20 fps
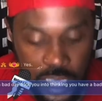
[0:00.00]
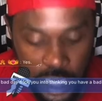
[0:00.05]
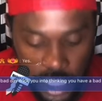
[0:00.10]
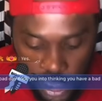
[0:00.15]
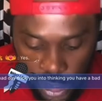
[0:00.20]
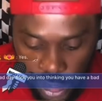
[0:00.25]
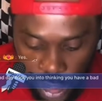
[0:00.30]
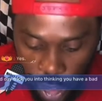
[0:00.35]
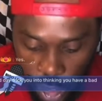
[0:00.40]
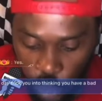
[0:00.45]

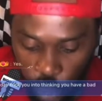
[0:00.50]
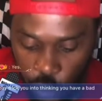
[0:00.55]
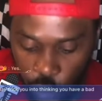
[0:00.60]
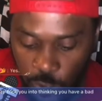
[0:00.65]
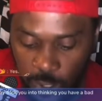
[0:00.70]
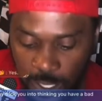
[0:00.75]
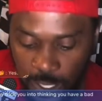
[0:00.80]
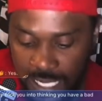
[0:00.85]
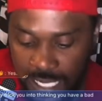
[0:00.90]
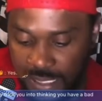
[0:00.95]
So
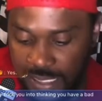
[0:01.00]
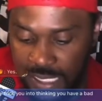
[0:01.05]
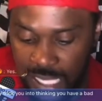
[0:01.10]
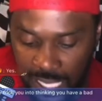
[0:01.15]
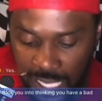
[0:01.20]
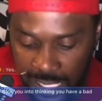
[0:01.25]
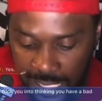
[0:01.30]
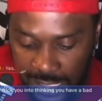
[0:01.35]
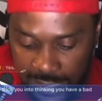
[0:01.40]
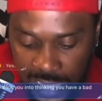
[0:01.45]
it's
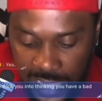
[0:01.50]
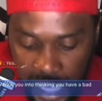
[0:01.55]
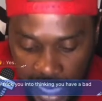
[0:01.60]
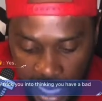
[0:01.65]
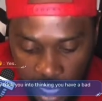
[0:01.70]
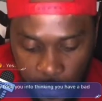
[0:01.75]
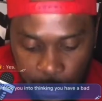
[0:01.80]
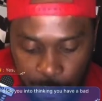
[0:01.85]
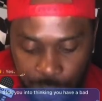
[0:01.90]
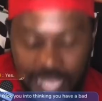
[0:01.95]
telling us
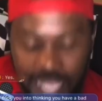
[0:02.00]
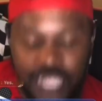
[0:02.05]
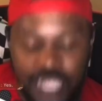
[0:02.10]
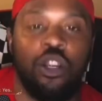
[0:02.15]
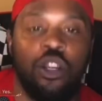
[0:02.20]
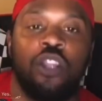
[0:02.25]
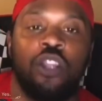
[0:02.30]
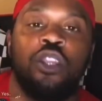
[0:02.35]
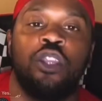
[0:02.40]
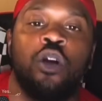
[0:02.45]
here, blessed
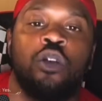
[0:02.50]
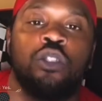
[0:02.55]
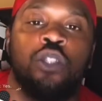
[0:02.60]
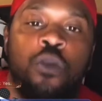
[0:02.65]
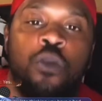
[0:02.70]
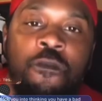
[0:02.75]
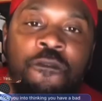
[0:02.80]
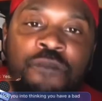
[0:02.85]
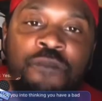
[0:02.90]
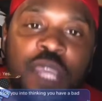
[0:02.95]
are those
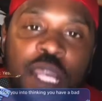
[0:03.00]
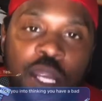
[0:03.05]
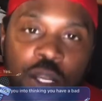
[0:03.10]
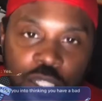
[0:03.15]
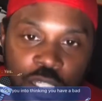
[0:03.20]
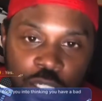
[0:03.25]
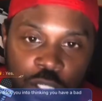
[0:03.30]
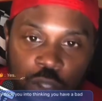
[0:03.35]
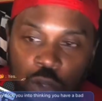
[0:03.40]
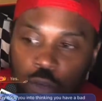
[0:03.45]
who fear
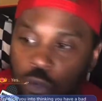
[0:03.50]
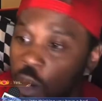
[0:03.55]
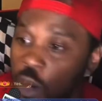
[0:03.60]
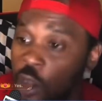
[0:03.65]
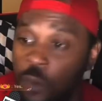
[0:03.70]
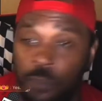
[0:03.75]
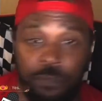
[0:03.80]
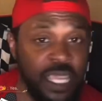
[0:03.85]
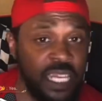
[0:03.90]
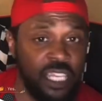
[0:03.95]
to do
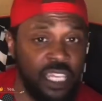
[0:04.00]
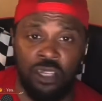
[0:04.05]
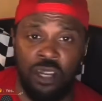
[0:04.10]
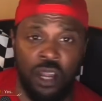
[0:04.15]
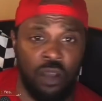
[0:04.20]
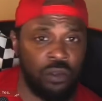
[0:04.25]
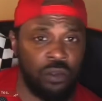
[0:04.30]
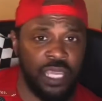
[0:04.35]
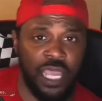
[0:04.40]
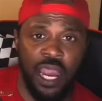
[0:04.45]
wrong. Meaning, you
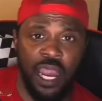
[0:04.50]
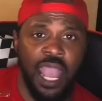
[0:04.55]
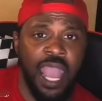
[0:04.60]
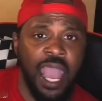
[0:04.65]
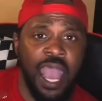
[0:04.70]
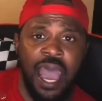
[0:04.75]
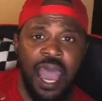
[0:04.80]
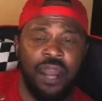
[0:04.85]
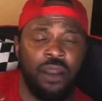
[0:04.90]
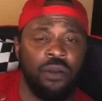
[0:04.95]
don't care.
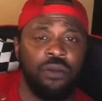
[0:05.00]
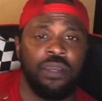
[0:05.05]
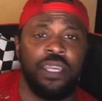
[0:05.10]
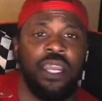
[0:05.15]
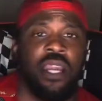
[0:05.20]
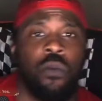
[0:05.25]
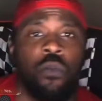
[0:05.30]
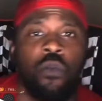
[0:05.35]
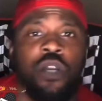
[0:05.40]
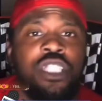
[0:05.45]
I don't
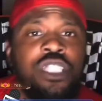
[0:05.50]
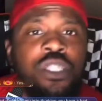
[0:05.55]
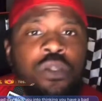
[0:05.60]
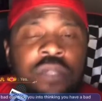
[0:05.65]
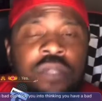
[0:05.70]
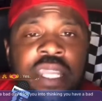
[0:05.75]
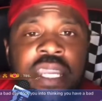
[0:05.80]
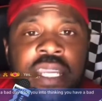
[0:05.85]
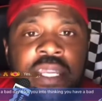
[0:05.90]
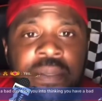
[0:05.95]
care what you
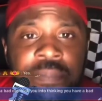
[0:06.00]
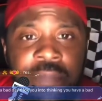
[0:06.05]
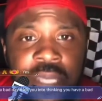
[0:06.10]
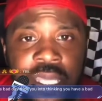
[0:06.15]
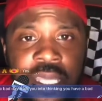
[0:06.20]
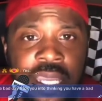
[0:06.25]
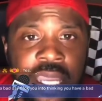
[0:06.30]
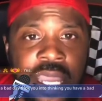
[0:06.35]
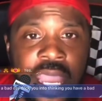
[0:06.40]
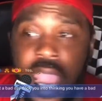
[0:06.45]
think of
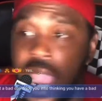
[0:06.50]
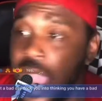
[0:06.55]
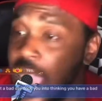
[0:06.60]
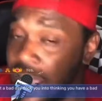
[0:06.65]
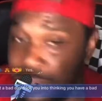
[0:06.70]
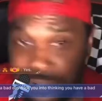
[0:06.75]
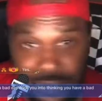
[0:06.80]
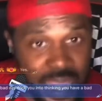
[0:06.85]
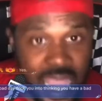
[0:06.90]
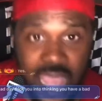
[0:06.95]
me.
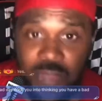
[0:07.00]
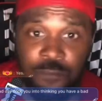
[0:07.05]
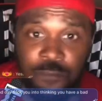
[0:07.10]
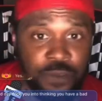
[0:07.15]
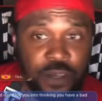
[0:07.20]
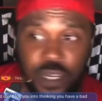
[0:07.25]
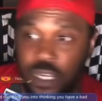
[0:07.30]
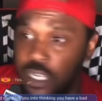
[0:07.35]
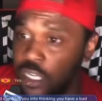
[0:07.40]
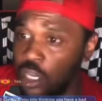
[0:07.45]
I'm not
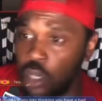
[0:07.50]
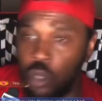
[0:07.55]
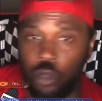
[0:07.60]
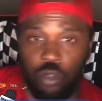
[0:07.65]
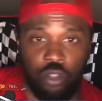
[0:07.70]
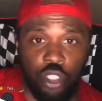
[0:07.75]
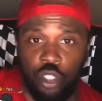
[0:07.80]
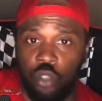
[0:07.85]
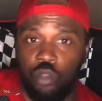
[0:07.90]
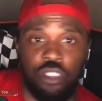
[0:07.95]
finna
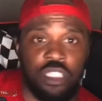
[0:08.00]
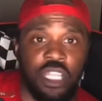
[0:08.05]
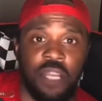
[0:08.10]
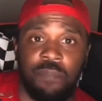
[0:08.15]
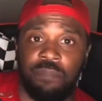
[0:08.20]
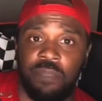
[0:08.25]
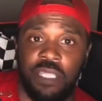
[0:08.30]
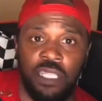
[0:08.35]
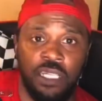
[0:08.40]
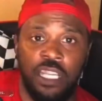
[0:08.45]
go do
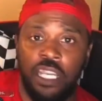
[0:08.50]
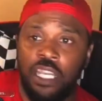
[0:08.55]
something